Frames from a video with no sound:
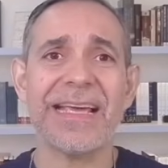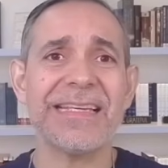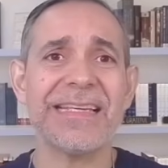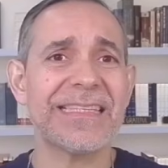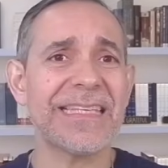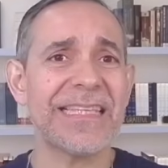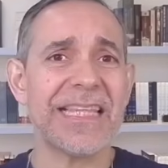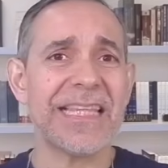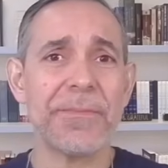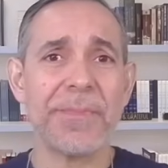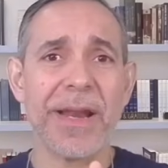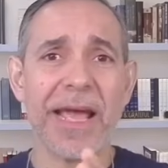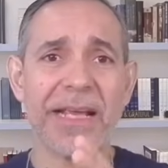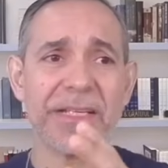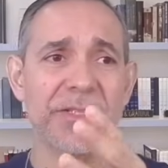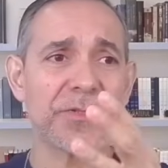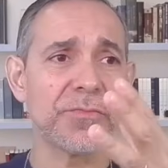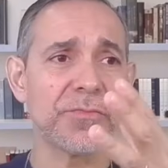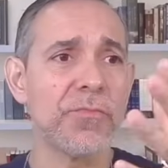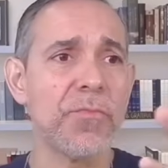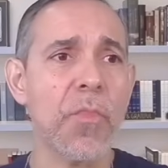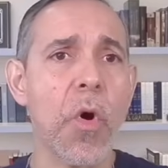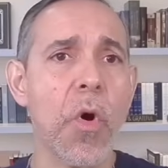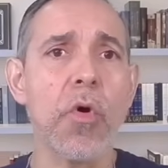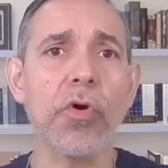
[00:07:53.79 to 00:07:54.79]
I see them like
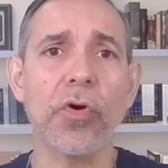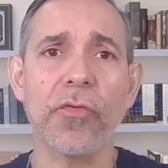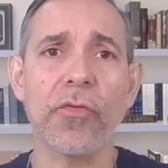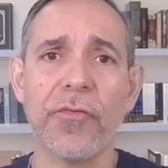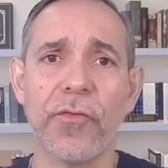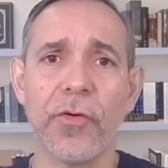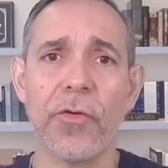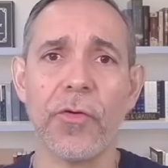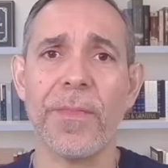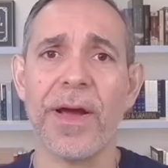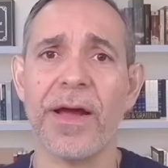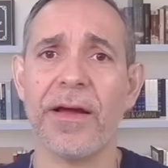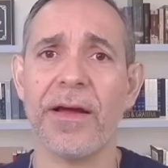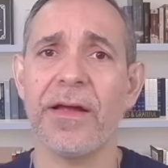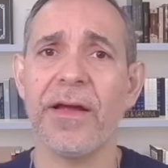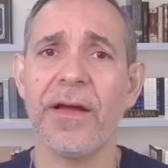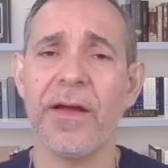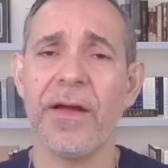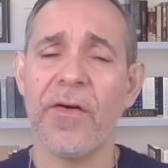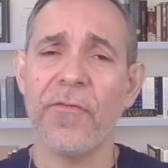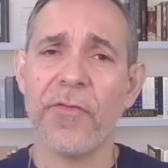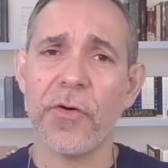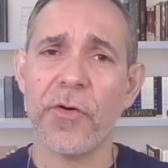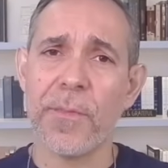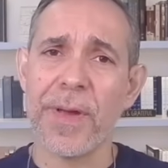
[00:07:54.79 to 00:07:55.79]
smoke
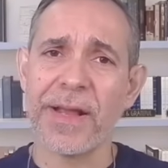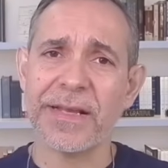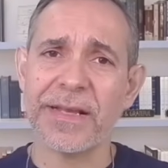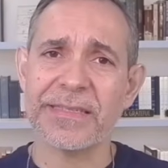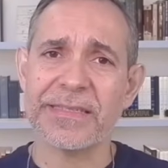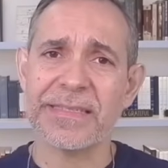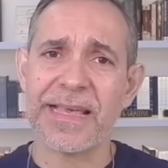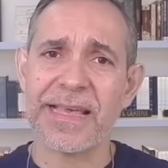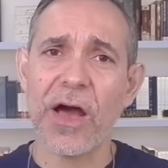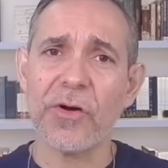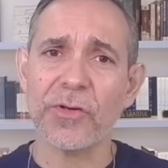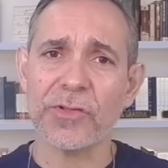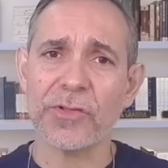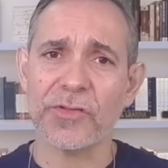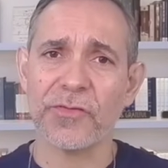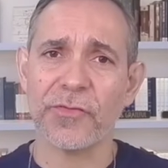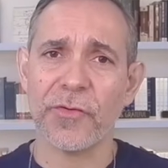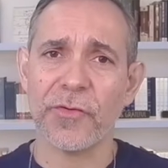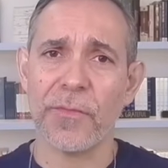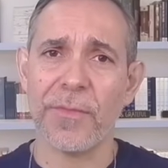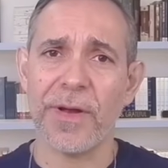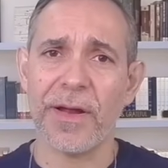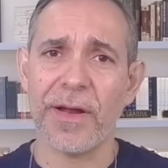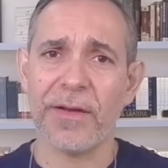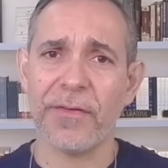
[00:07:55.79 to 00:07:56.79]
from
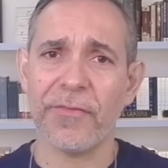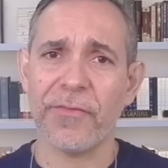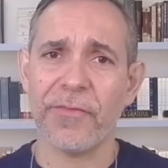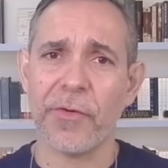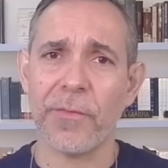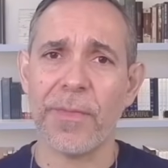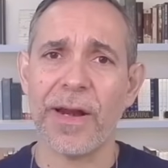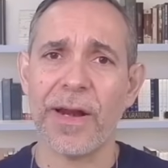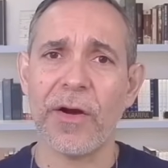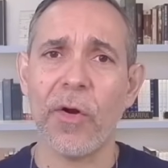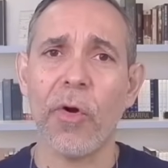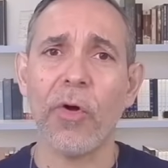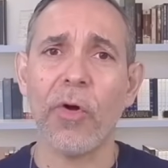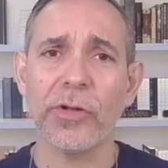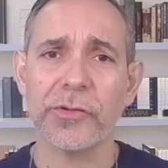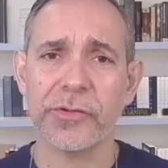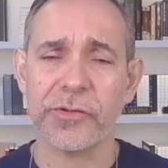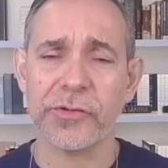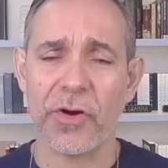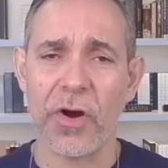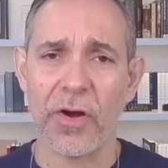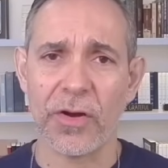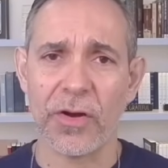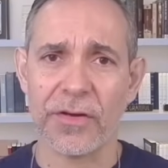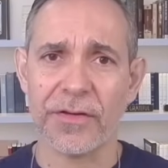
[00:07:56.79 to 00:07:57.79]
exhaust from an
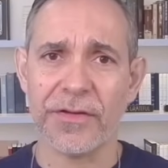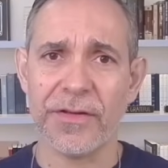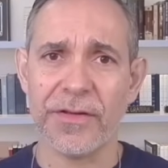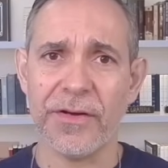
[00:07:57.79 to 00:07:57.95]
old truck.